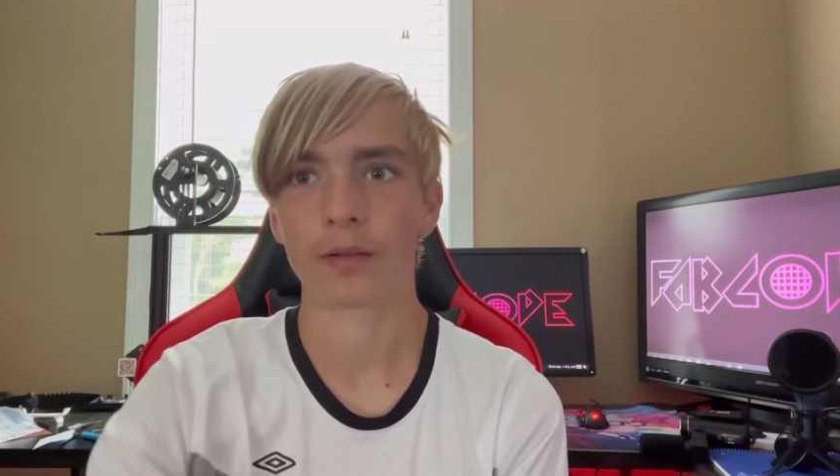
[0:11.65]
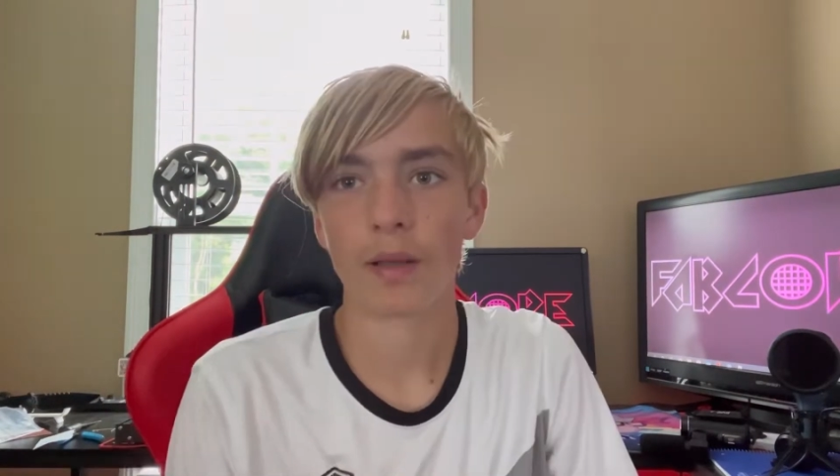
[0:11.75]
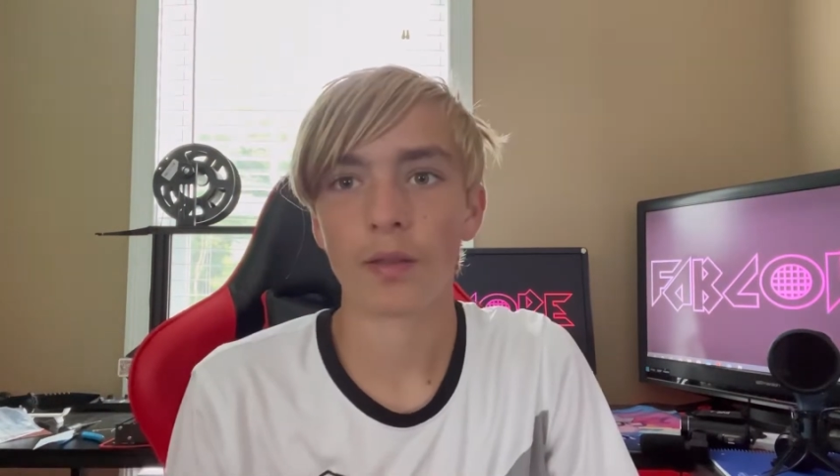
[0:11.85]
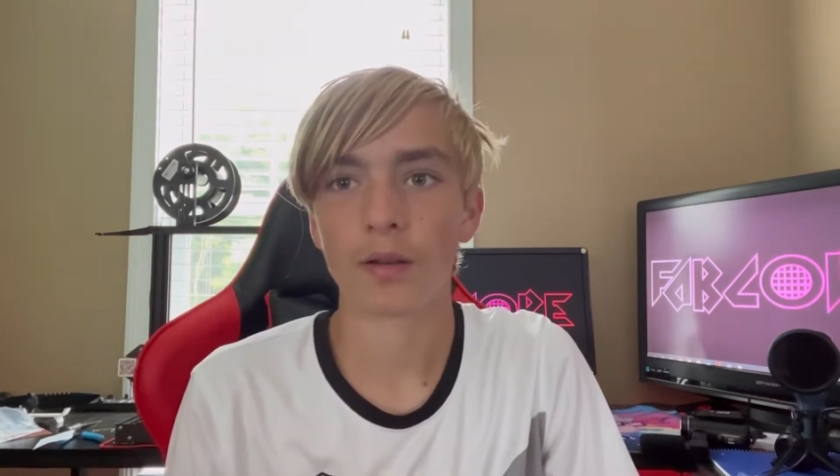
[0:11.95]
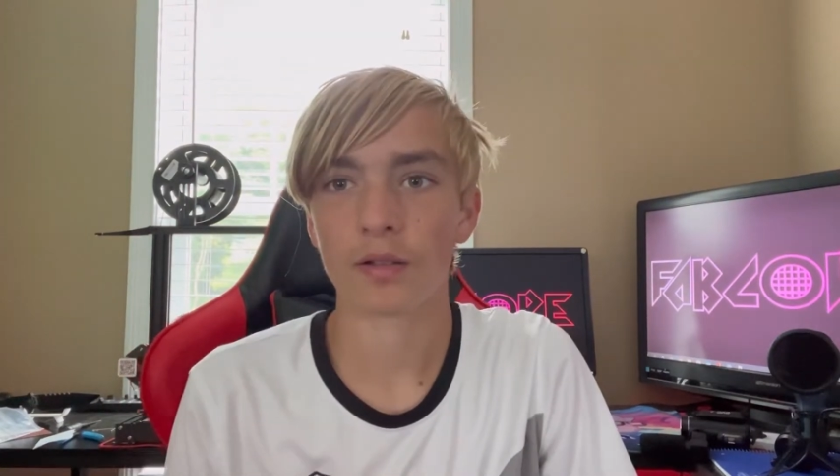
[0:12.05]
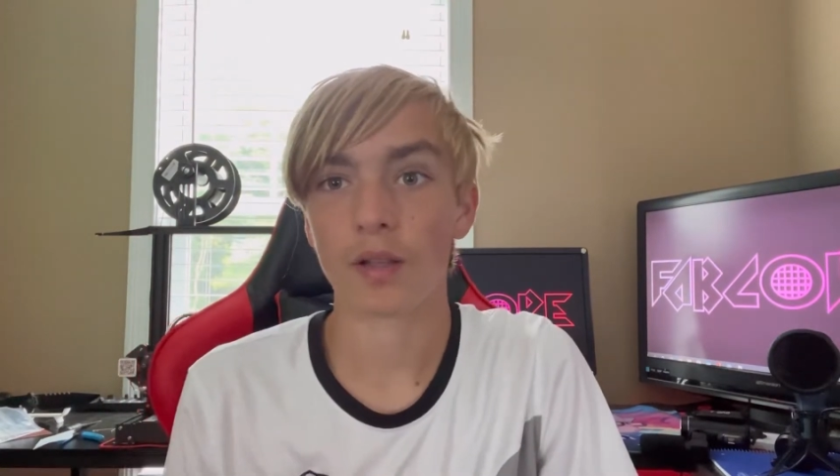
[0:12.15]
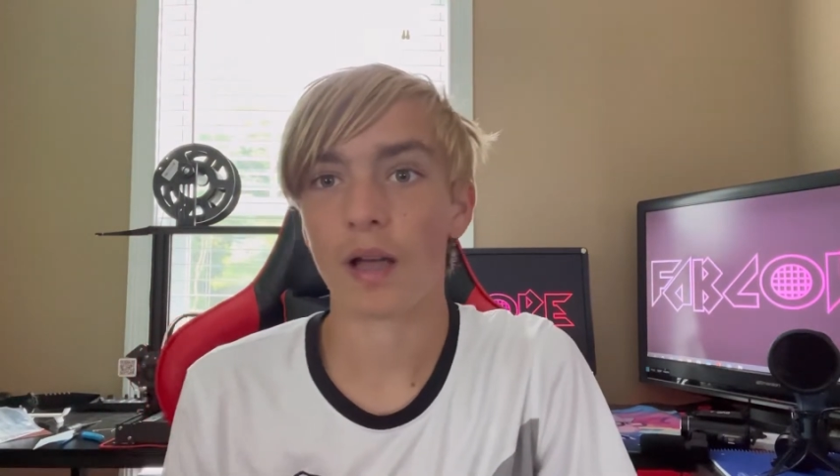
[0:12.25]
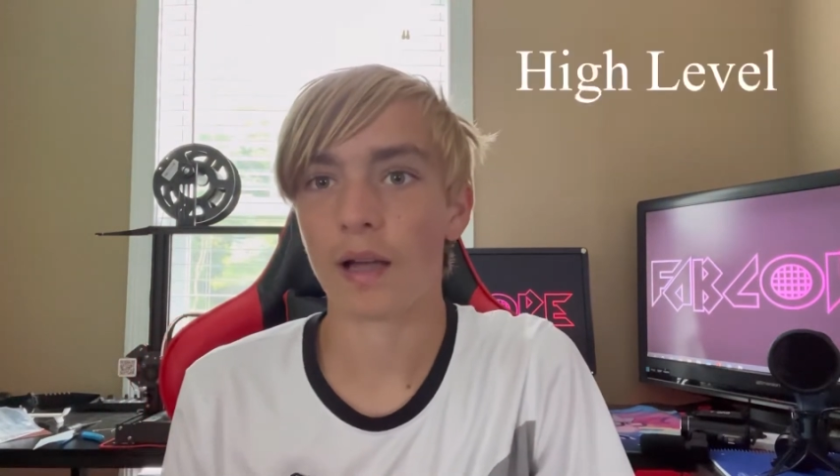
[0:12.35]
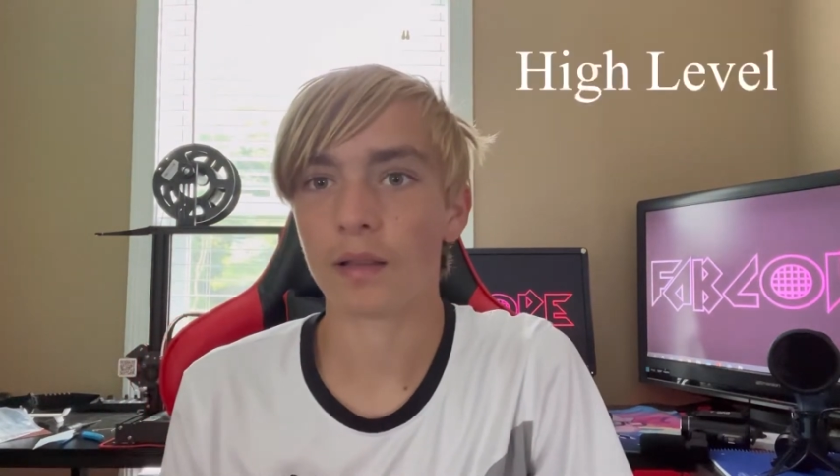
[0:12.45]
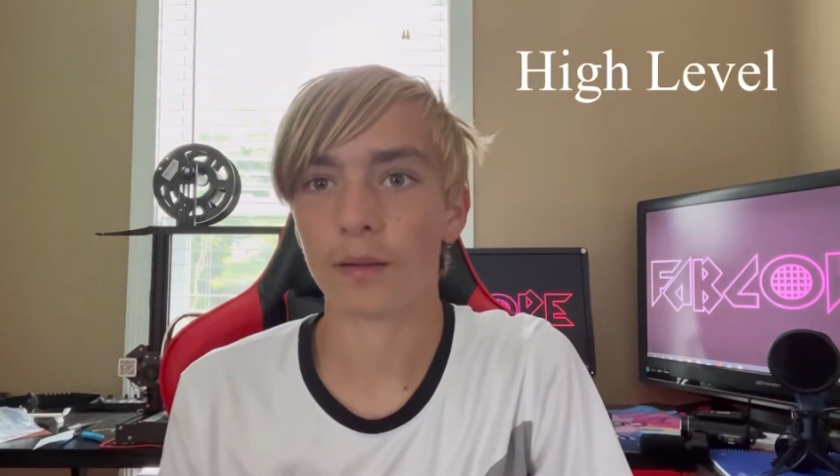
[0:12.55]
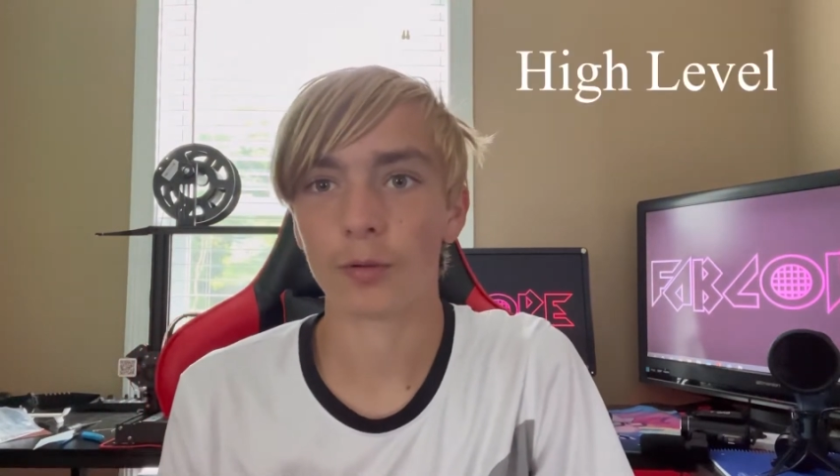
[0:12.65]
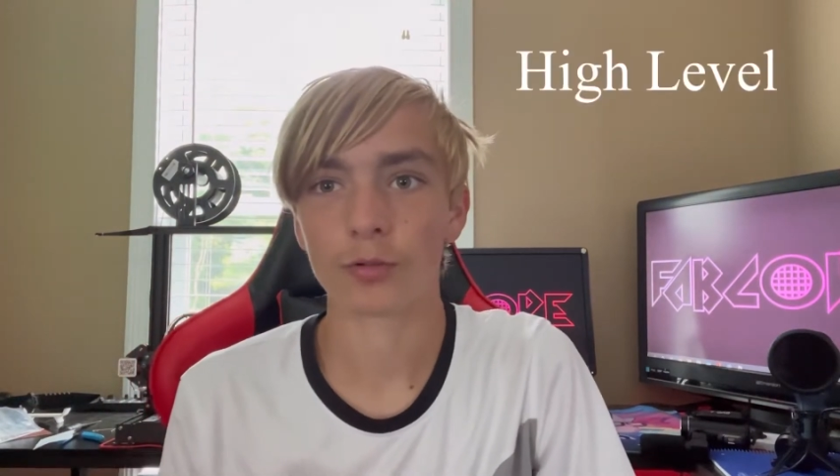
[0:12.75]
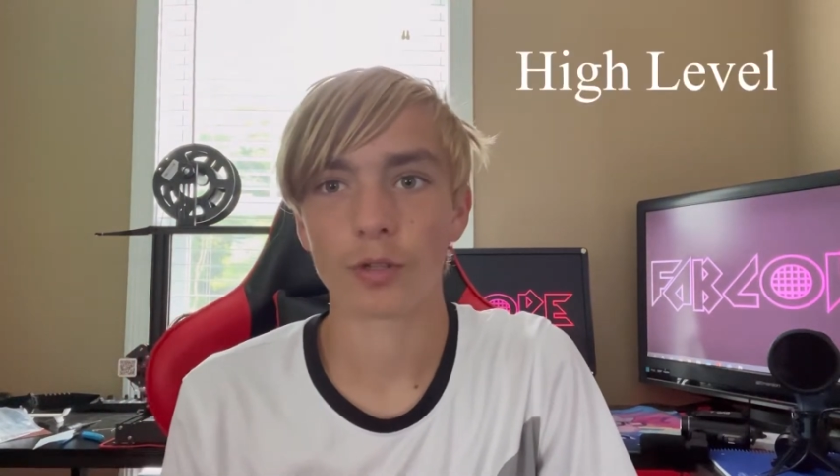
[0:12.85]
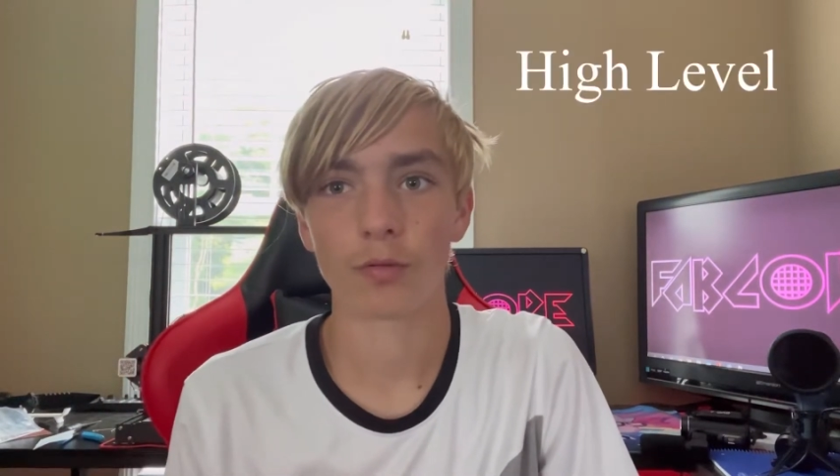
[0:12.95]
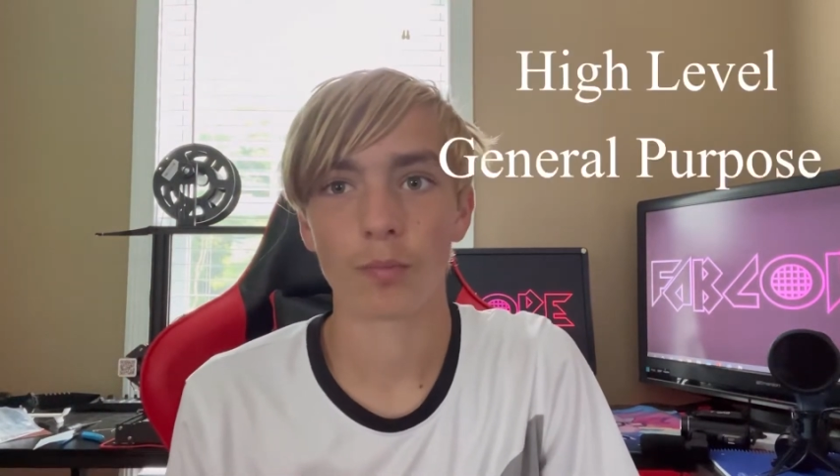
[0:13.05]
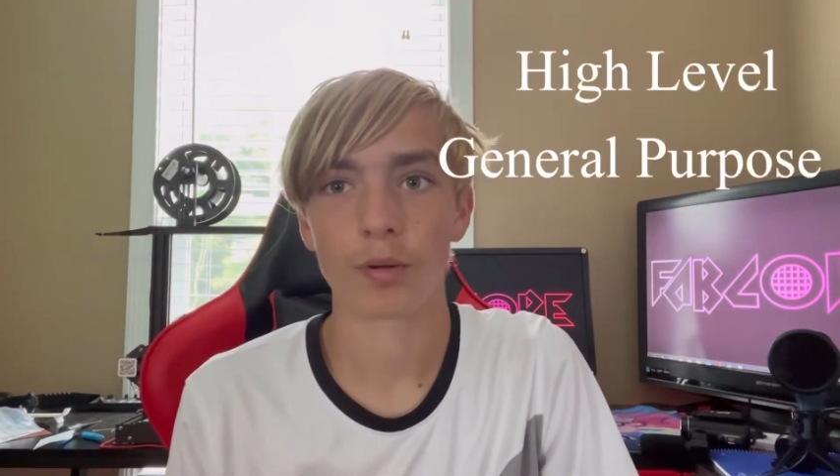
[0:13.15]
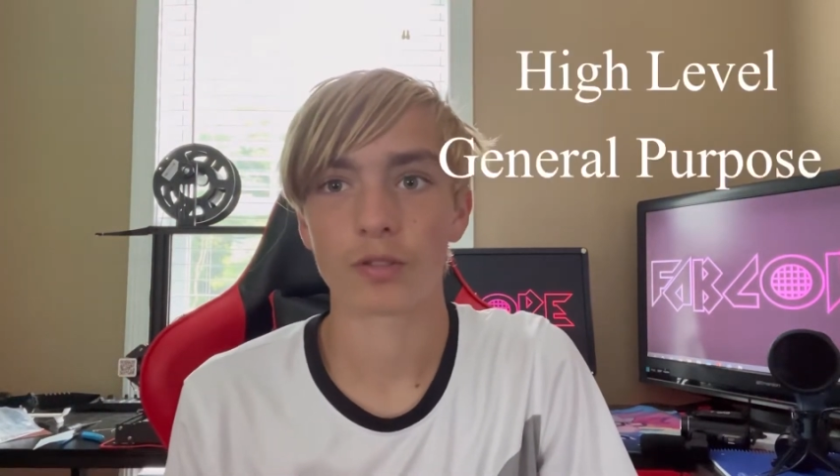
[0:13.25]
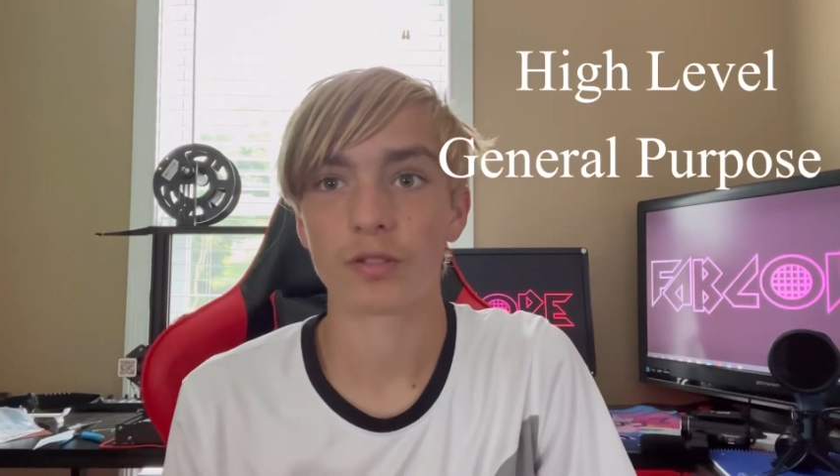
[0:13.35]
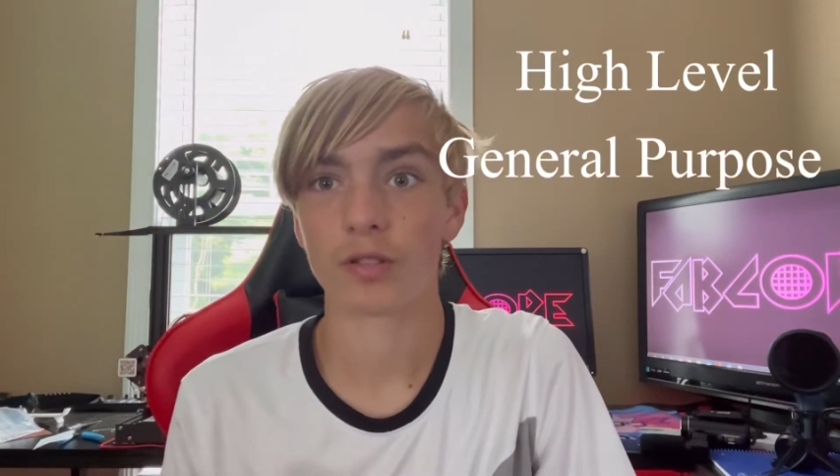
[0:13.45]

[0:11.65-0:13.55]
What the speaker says: Python is a high-level general purpose